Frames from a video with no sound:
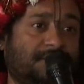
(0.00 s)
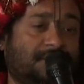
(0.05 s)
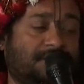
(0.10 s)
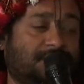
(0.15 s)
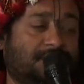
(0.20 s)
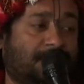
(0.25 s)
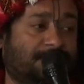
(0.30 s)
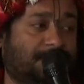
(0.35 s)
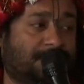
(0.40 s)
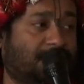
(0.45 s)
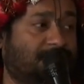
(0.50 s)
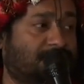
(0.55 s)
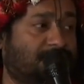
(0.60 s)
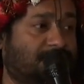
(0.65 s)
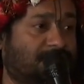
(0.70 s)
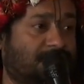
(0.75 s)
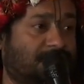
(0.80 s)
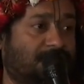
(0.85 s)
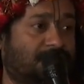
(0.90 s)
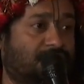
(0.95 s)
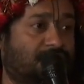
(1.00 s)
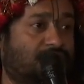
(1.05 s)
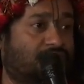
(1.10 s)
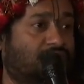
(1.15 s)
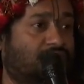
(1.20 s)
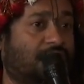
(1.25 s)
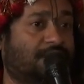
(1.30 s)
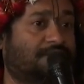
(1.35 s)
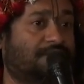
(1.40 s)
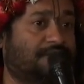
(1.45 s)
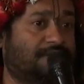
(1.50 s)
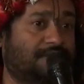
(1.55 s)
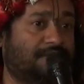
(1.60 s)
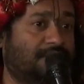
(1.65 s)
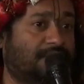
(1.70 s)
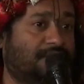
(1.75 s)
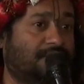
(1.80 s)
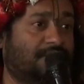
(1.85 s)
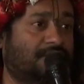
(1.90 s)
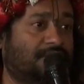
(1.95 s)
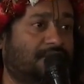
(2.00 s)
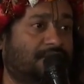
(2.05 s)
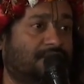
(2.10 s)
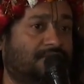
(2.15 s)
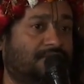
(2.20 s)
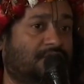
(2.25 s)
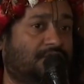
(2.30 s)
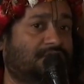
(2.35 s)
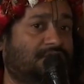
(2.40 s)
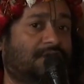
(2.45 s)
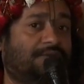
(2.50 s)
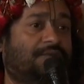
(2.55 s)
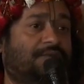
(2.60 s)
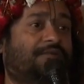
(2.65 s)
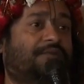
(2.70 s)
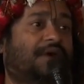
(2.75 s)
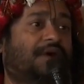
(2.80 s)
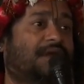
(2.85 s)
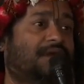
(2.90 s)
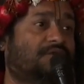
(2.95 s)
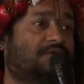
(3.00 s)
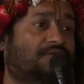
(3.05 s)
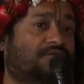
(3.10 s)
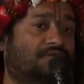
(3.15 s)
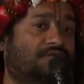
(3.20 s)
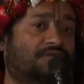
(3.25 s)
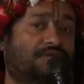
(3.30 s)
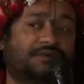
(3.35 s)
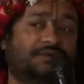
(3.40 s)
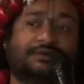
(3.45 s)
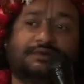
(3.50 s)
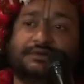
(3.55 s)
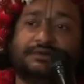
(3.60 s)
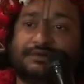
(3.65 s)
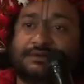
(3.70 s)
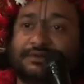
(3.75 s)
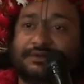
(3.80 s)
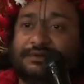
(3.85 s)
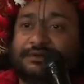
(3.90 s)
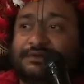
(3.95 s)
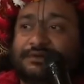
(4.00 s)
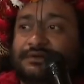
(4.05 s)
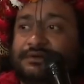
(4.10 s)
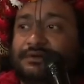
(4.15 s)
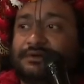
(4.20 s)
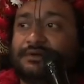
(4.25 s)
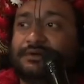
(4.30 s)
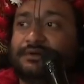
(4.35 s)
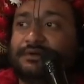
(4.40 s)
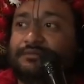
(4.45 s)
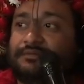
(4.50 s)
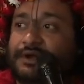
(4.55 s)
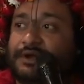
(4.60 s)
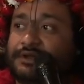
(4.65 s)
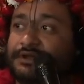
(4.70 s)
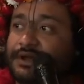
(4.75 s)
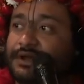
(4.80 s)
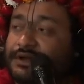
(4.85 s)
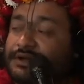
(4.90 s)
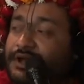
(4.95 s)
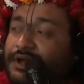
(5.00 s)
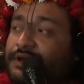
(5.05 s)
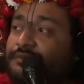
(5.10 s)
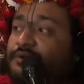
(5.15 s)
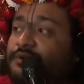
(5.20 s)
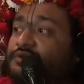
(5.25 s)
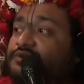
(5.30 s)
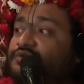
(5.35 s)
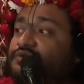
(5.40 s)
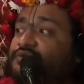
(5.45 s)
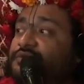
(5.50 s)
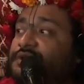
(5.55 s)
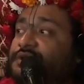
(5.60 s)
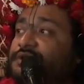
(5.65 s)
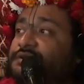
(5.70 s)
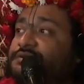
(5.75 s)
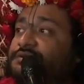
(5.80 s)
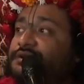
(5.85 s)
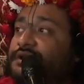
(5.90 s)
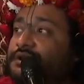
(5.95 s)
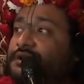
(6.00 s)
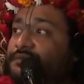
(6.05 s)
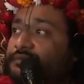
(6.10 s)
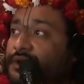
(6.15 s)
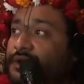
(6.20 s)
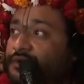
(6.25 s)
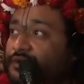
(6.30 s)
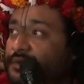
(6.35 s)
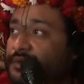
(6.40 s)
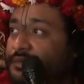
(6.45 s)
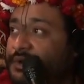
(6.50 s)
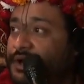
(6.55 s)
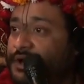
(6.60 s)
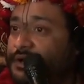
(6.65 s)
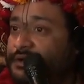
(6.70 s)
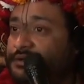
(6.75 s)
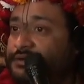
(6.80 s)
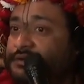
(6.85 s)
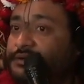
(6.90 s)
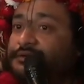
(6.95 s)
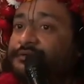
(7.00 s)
Sometimes we have not Japamala with us, but that time also we can chant by our mind.